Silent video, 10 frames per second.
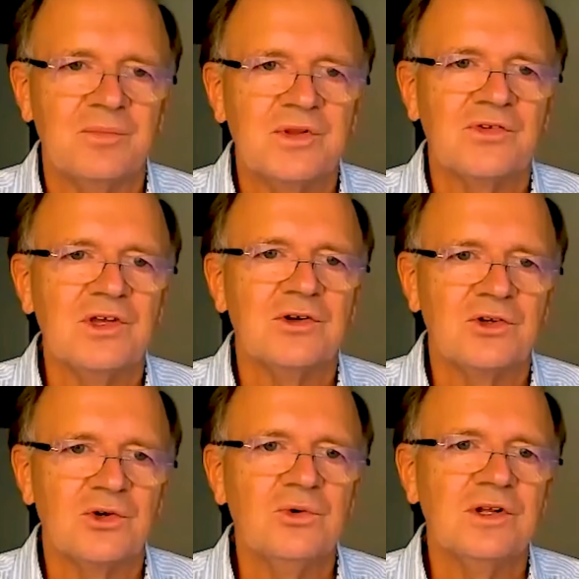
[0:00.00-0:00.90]
the
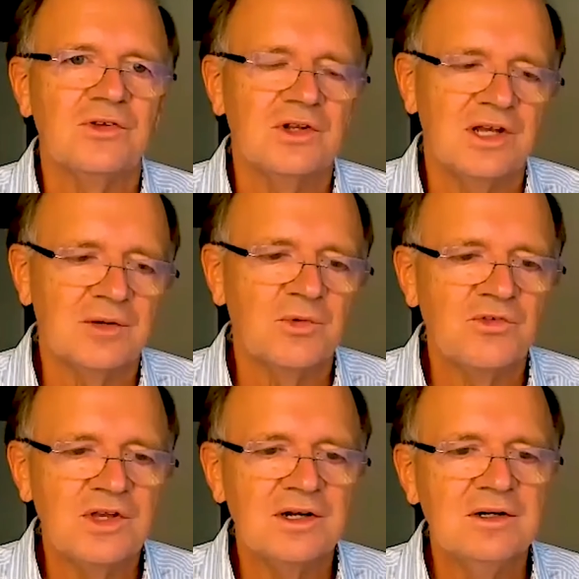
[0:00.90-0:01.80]
CO2 that's in the
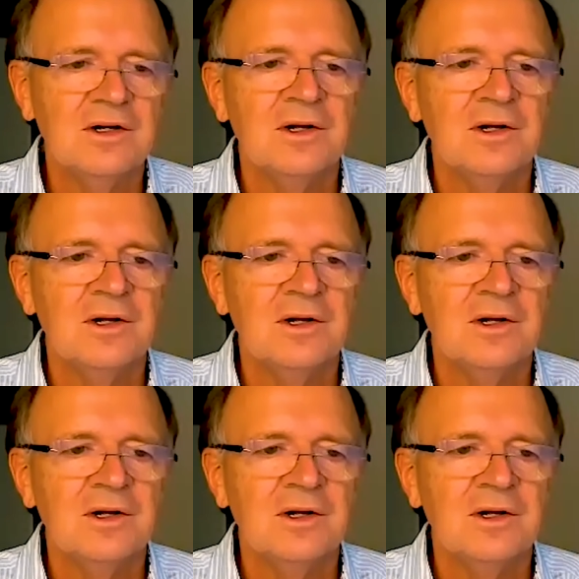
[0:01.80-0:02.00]
atmosphere.